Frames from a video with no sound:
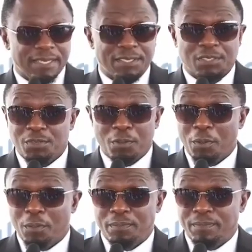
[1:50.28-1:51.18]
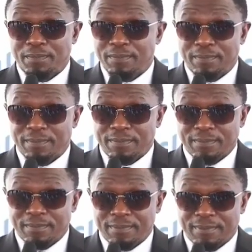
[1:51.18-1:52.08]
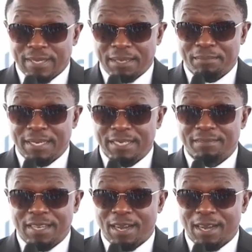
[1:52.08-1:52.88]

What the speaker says: And so I believe